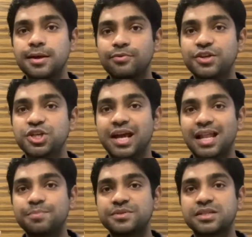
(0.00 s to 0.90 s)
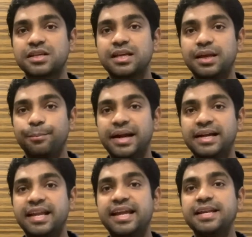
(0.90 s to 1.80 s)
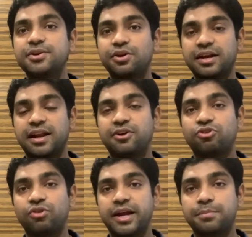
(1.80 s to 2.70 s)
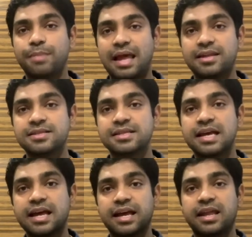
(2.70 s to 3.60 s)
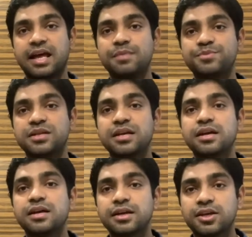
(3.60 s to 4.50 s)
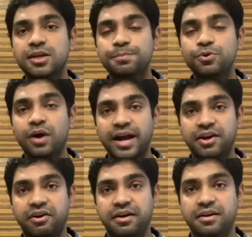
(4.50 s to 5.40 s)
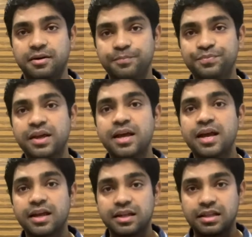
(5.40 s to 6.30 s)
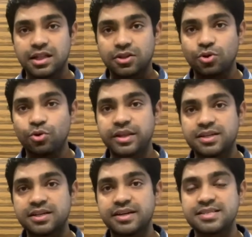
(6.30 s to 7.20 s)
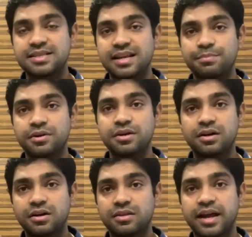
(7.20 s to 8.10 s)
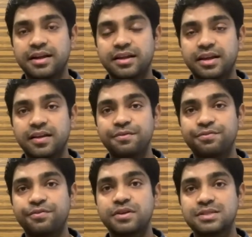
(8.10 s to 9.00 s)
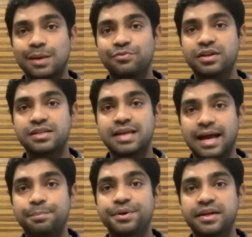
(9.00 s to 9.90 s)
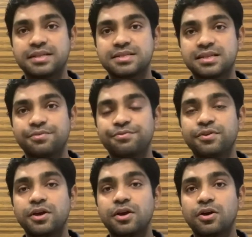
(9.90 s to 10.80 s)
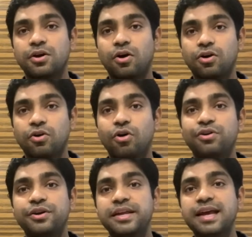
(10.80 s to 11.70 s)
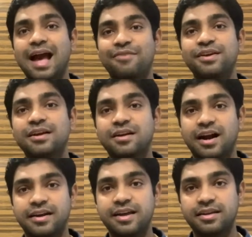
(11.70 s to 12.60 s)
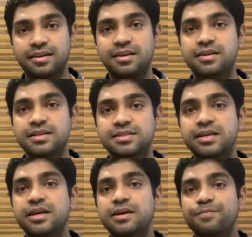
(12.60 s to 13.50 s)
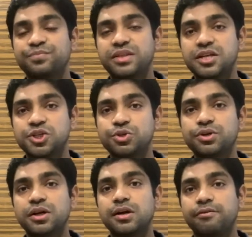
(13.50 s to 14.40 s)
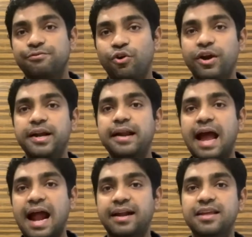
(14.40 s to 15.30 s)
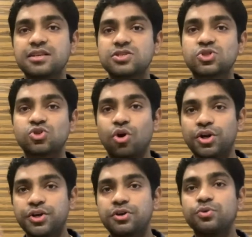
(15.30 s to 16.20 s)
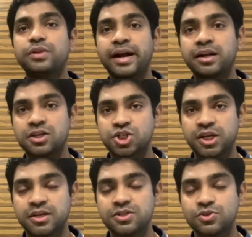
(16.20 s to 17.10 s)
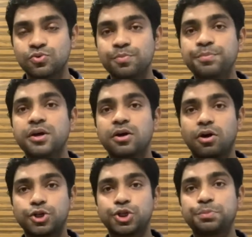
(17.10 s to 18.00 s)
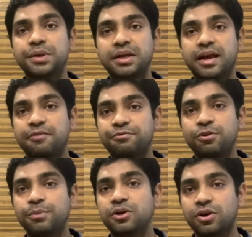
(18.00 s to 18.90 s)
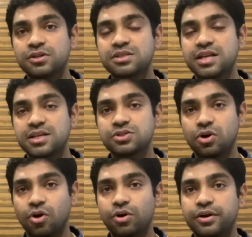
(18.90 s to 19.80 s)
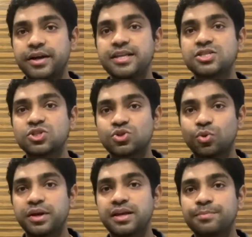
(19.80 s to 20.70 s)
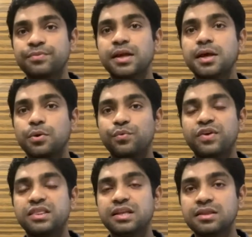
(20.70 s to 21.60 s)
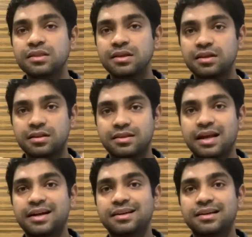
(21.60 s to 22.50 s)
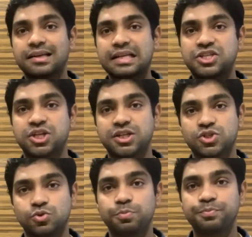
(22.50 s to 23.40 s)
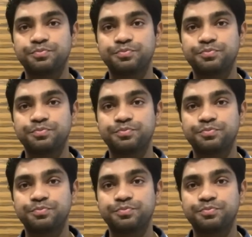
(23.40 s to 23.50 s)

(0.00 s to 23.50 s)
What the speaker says: which helps maintain your electrolyte balance and helps keep you hydrated. Though there is a disclaimer that if someone is hypertensive or already having a cardiac illness, they should avoid adding salt to that chicken soup or should be careful because there is already sodium within that chicken soup.